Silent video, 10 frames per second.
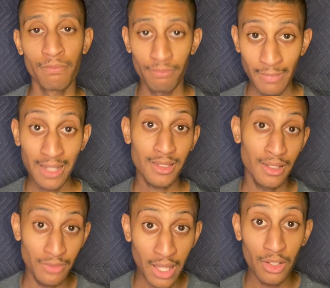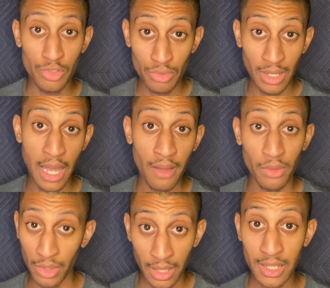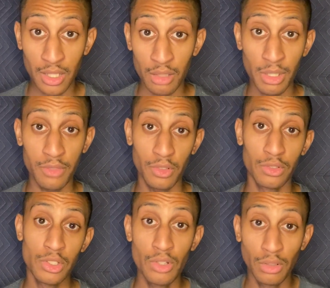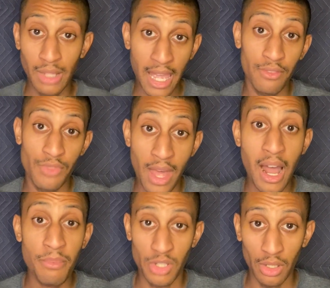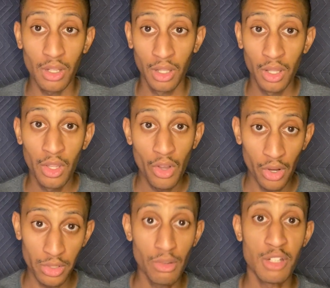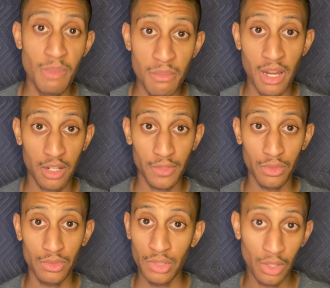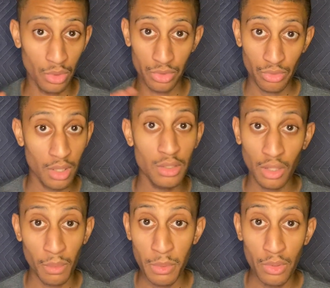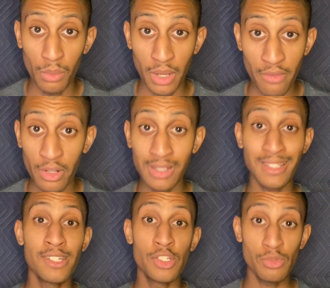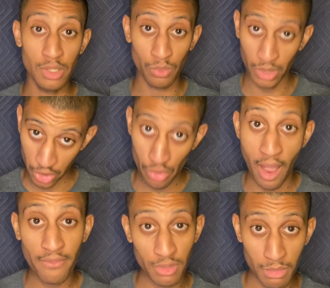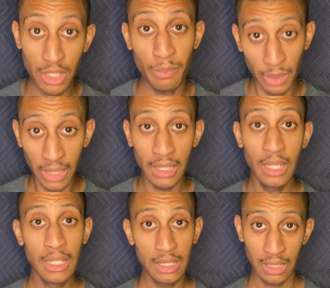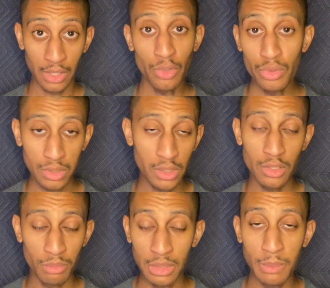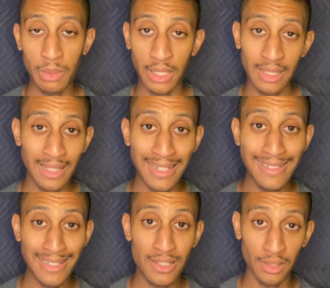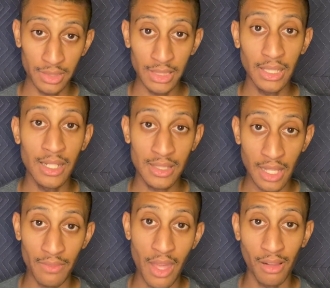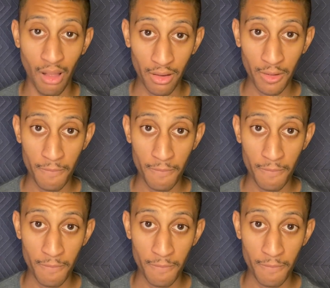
that's an advantage you can have on an XLR microphone. You don't have that option on USB microphones. It goes straight into the computer, and whatever it sends you is what you have to manipulate. And usually you're manipulating that digitally instead of analog.